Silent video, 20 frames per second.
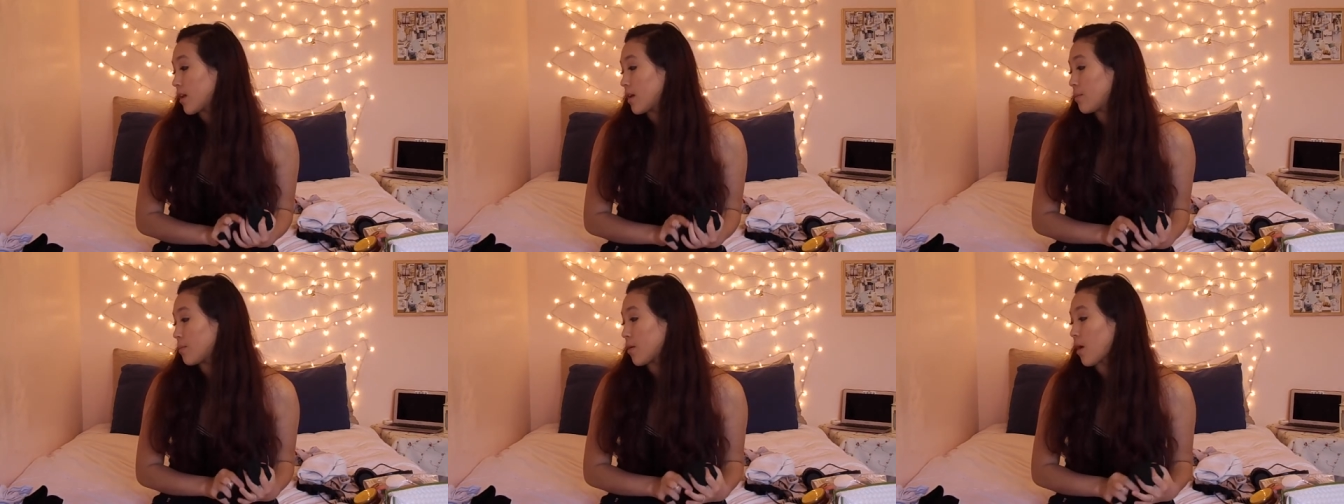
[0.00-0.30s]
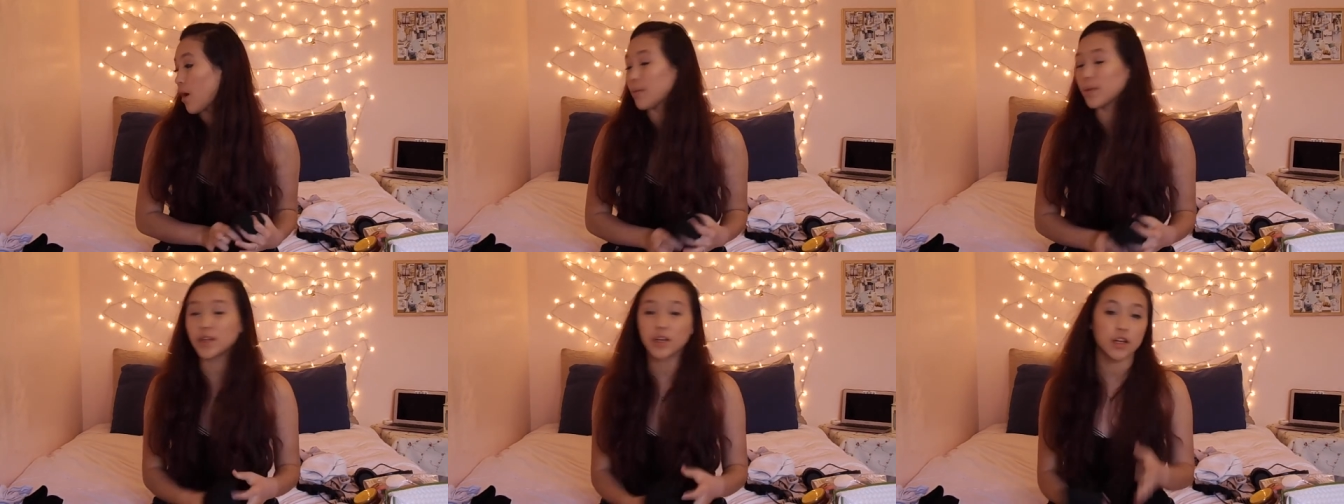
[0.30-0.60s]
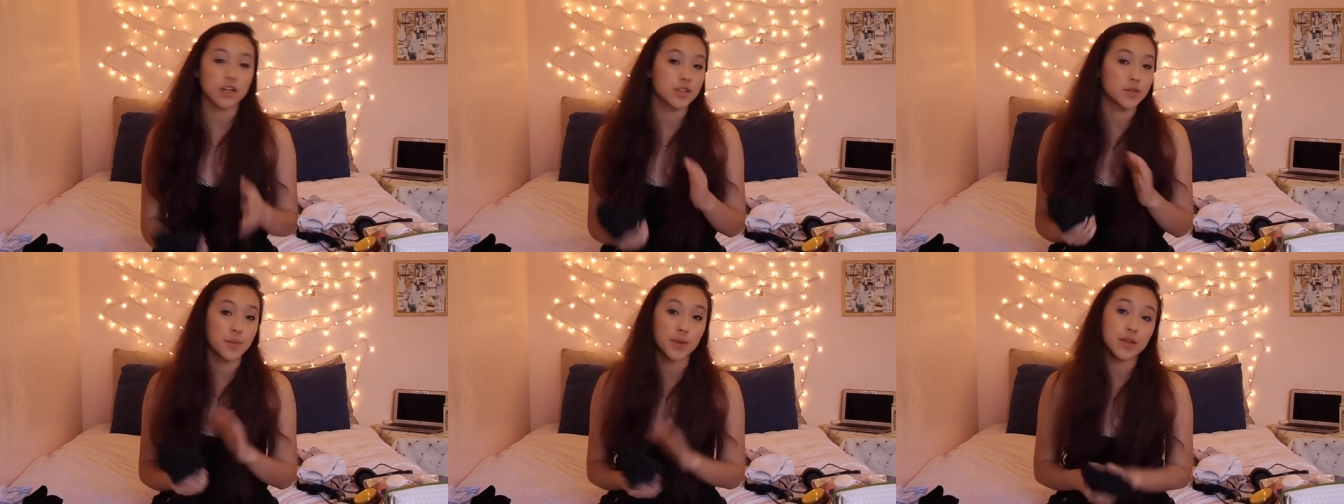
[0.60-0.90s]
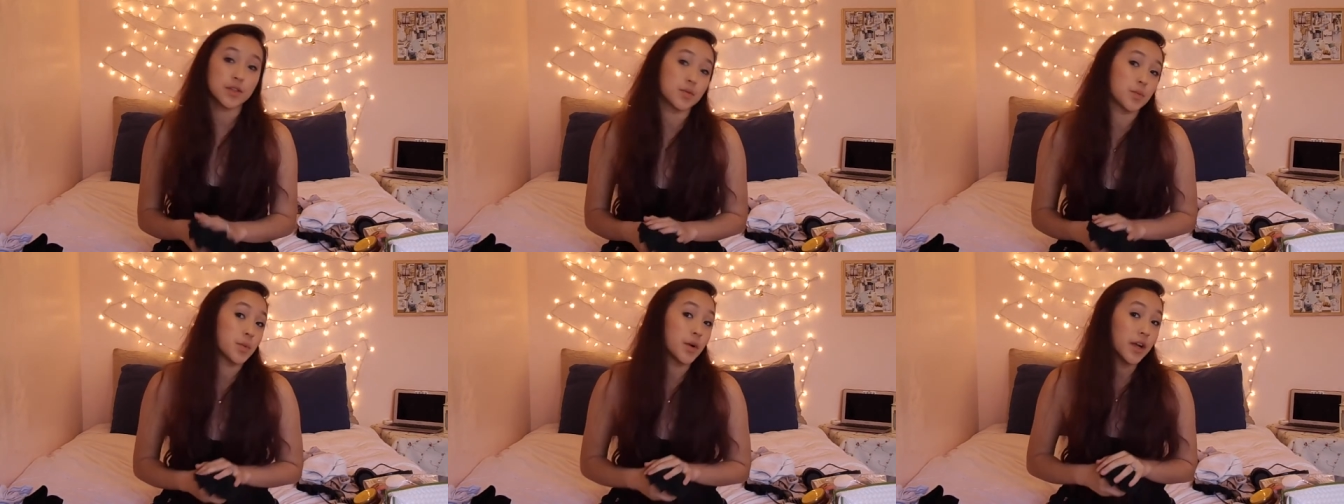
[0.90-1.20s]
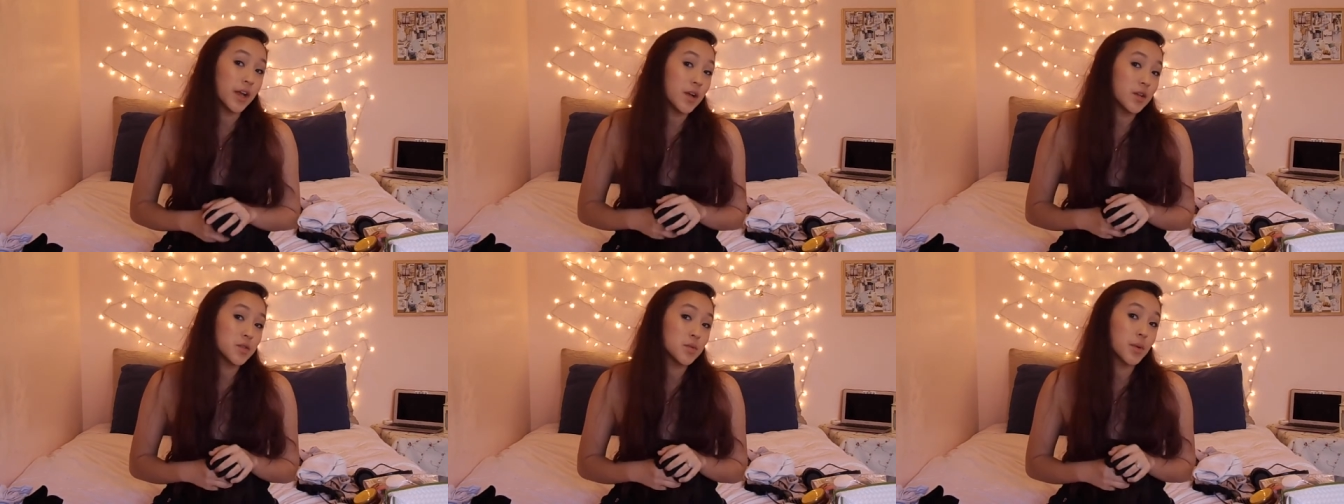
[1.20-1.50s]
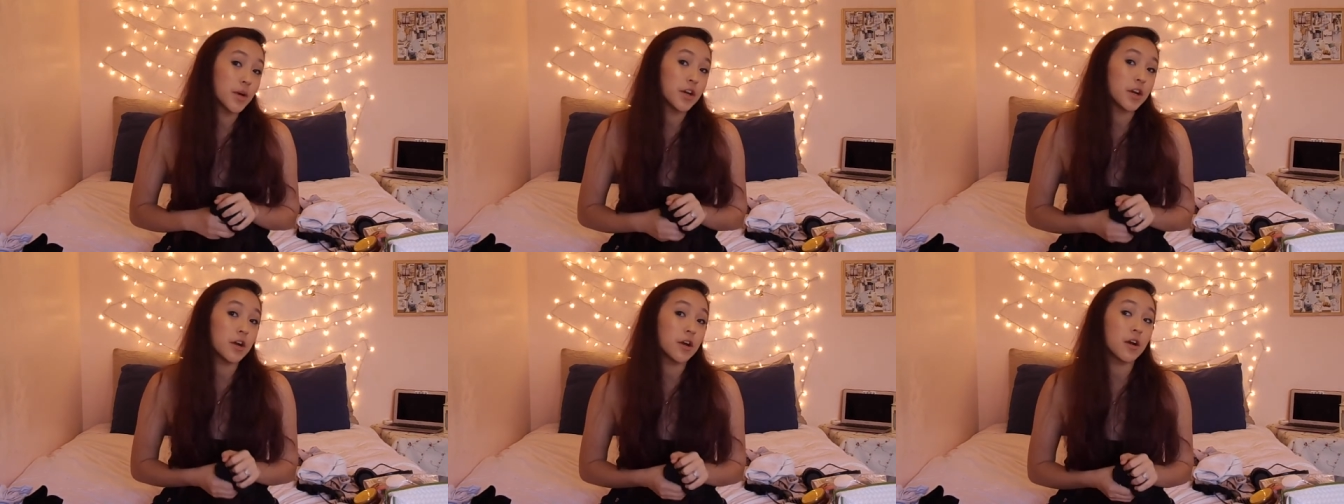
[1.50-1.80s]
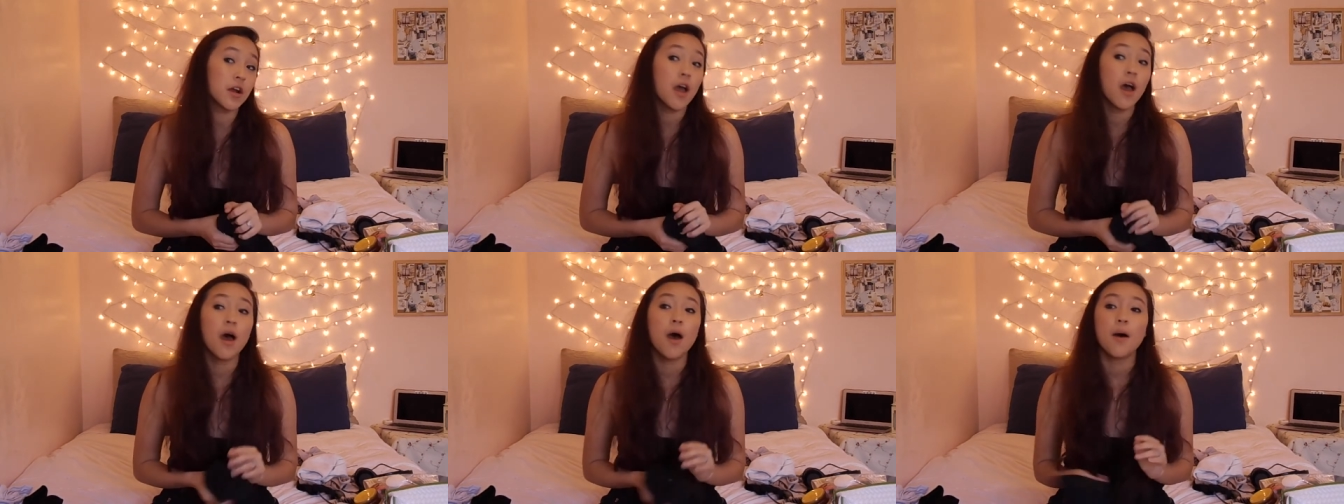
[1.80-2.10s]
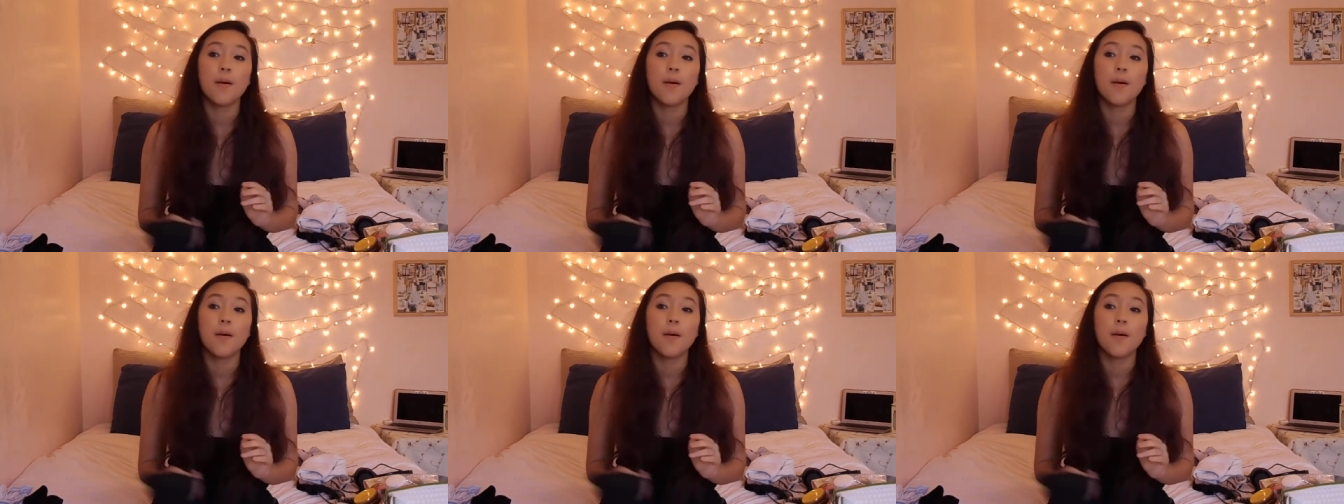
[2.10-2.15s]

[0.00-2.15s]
probably not as well as a workout sweater,